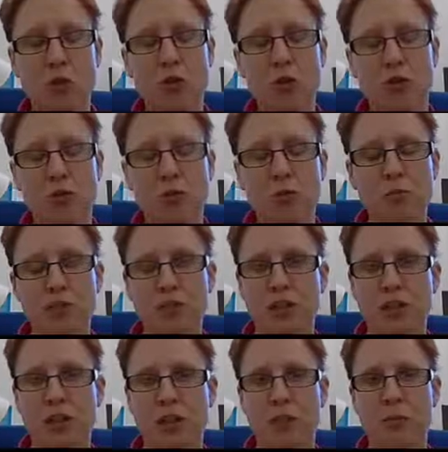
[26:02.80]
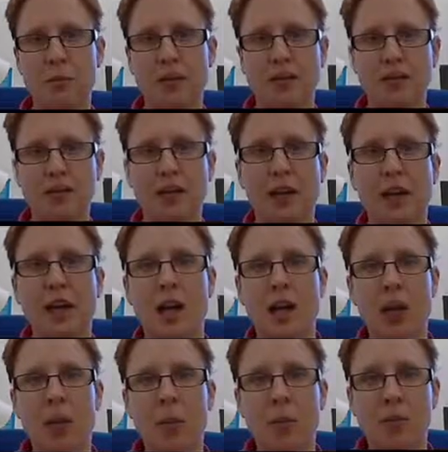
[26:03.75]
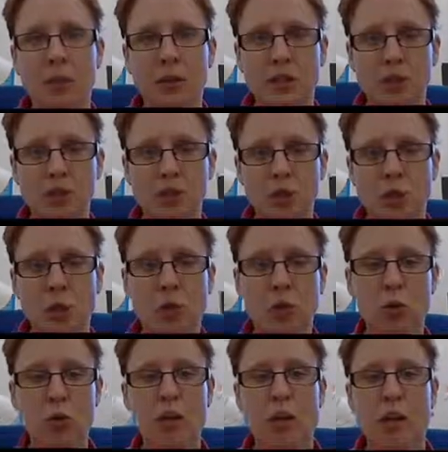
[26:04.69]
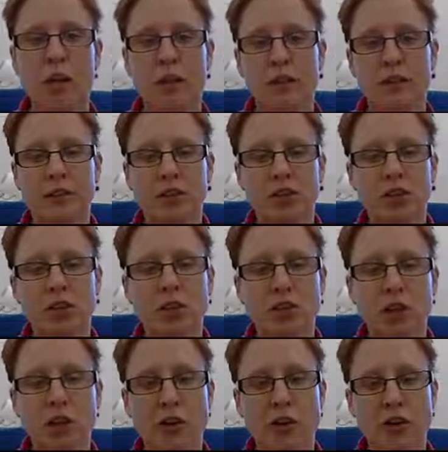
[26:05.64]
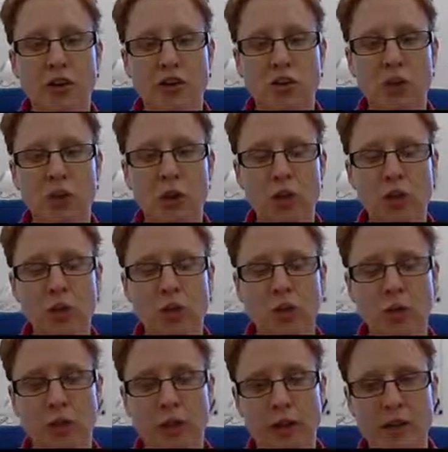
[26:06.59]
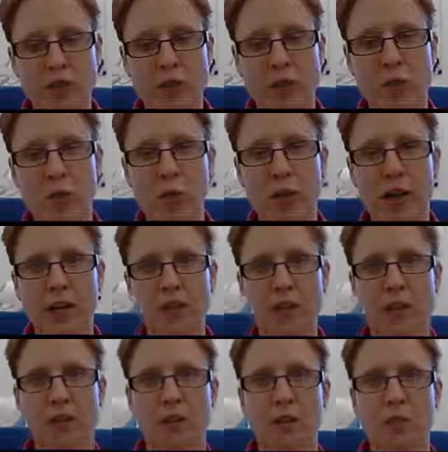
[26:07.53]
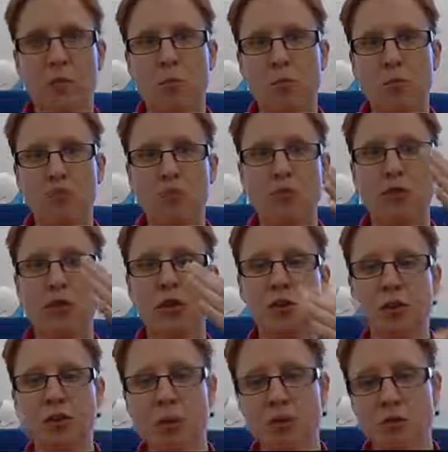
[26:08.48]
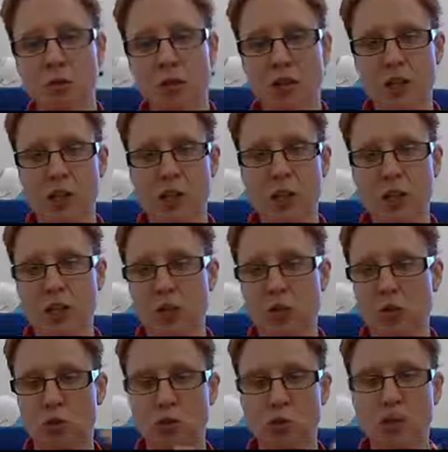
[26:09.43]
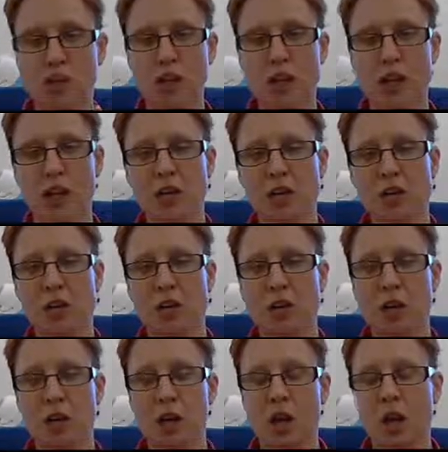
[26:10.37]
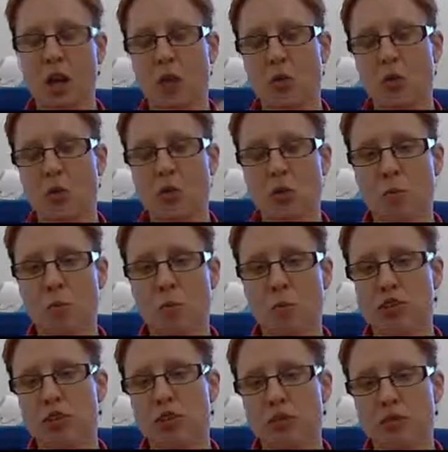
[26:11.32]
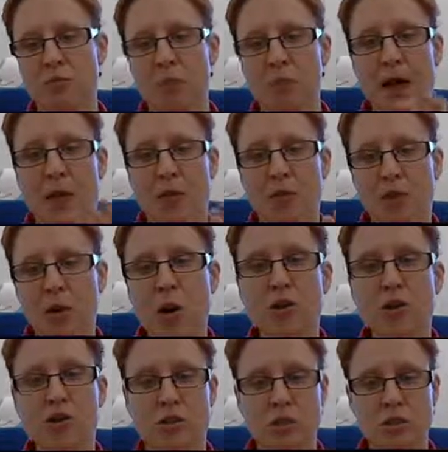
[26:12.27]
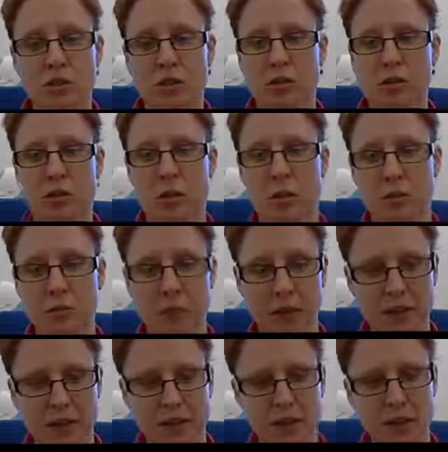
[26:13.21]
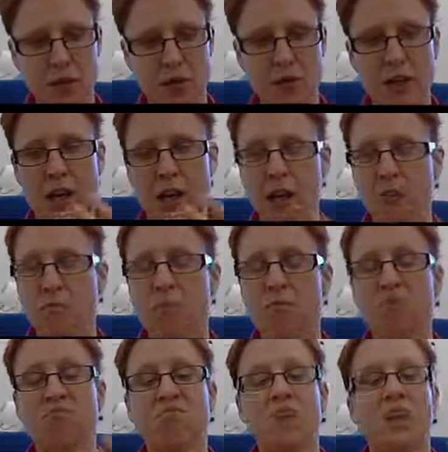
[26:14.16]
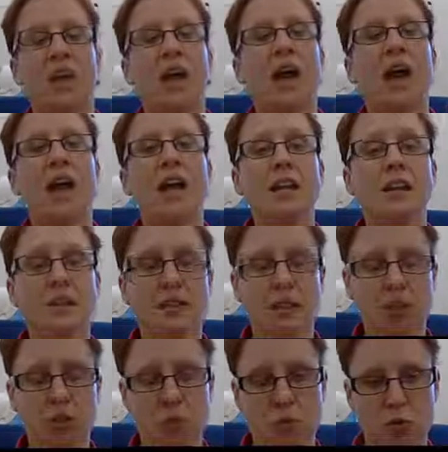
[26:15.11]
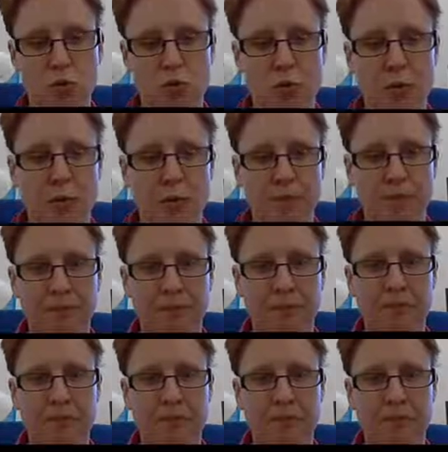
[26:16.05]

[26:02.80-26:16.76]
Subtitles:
a whole different project in the making. But as a whole, these are the directional and non-directional. Do I accept a positive increase? Do I expect it not to change? Or positive, but how much? Do I expect it to go down? Anything is possible.